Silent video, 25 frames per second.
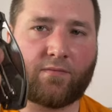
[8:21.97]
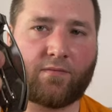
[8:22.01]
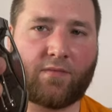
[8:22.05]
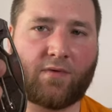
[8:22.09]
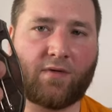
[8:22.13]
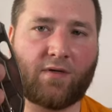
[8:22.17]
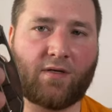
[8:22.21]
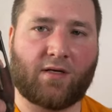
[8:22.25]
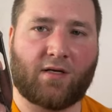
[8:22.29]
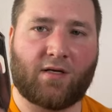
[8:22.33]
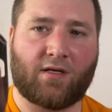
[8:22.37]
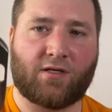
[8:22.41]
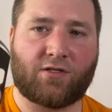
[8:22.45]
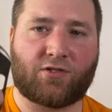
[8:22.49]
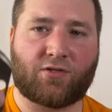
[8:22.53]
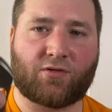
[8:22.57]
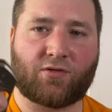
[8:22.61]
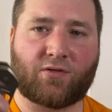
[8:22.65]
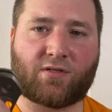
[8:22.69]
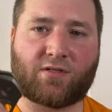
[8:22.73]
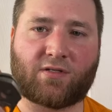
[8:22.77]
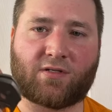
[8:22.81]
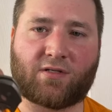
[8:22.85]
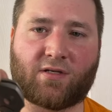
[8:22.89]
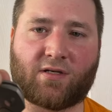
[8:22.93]

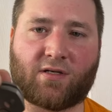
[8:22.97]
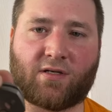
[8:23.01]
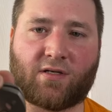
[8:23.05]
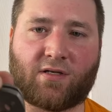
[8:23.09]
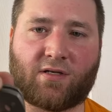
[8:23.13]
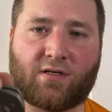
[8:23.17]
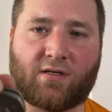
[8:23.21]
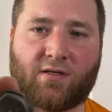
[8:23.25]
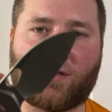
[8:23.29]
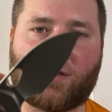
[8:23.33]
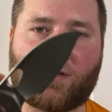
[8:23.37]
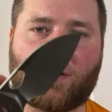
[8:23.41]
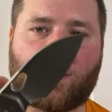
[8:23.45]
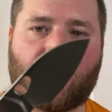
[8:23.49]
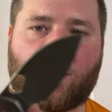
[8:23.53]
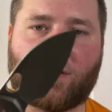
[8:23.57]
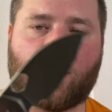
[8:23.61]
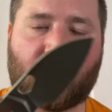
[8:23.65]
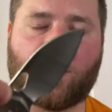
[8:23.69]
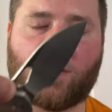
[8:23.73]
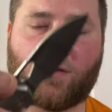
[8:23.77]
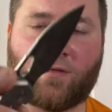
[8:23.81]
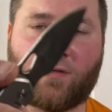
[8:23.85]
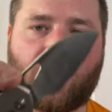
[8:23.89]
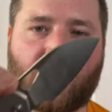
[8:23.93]
Interesting.
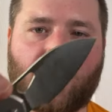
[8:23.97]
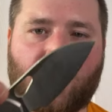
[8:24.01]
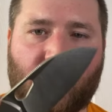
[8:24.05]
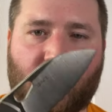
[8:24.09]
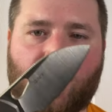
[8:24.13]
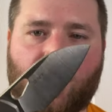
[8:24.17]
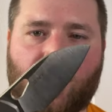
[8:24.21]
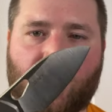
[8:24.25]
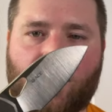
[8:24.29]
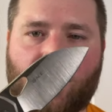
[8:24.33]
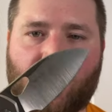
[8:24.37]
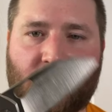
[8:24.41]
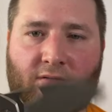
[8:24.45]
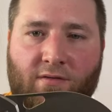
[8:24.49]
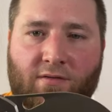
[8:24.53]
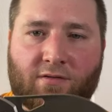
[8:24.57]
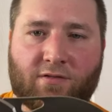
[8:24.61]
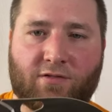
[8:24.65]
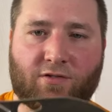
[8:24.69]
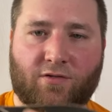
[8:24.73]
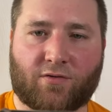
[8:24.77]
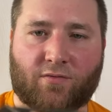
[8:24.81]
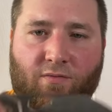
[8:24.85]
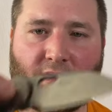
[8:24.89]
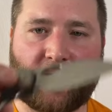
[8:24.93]

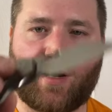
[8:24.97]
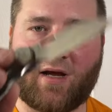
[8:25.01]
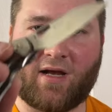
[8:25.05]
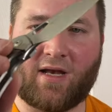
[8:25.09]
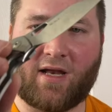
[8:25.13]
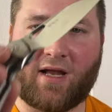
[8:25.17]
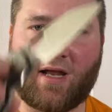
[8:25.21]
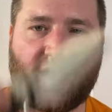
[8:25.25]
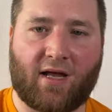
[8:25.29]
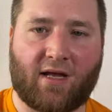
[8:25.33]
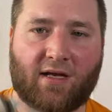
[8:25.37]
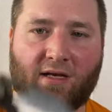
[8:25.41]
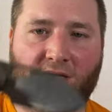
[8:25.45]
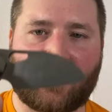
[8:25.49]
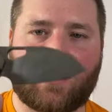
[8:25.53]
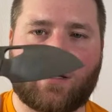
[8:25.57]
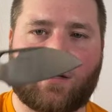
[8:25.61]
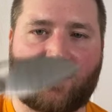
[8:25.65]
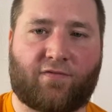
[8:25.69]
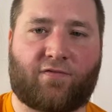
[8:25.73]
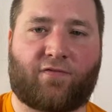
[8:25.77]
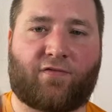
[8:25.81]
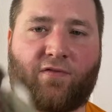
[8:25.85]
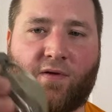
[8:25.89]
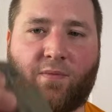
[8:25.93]
So right-handed, the
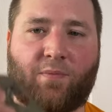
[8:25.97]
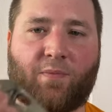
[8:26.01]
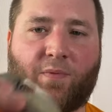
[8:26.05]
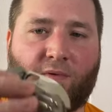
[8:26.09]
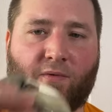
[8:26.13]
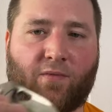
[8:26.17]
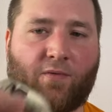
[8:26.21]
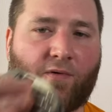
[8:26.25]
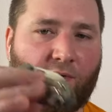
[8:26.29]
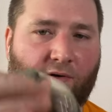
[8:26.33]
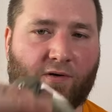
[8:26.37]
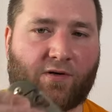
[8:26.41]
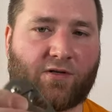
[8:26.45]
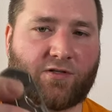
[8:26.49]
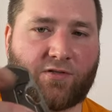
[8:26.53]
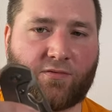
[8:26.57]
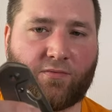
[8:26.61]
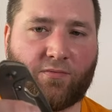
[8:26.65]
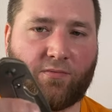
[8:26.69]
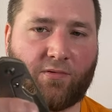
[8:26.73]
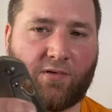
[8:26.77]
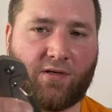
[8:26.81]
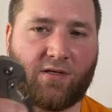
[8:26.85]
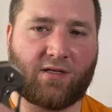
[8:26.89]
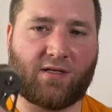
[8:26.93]
flipper works
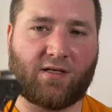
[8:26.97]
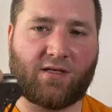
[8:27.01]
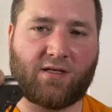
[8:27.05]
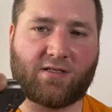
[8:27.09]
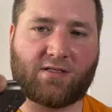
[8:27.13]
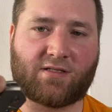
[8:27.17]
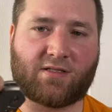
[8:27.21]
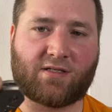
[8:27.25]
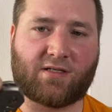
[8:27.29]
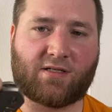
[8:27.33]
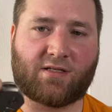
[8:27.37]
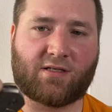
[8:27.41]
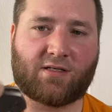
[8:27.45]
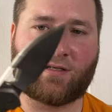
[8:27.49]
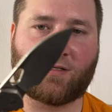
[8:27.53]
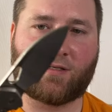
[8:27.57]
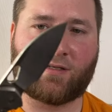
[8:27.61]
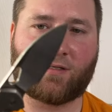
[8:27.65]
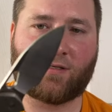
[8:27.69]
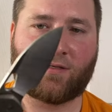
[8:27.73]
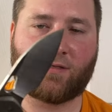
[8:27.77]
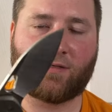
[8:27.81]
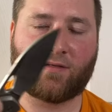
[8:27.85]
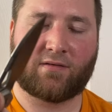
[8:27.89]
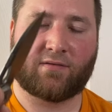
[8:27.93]
real easy,
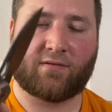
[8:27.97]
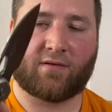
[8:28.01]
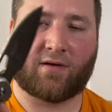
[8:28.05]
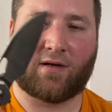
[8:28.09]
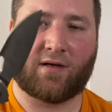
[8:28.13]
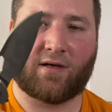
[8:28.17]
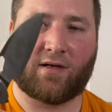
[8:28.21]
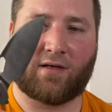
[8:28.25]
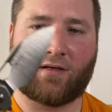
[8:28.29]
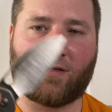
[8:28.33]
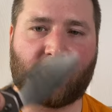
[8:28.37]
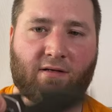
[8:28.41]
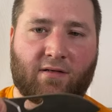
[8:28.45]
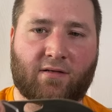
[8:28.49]
right?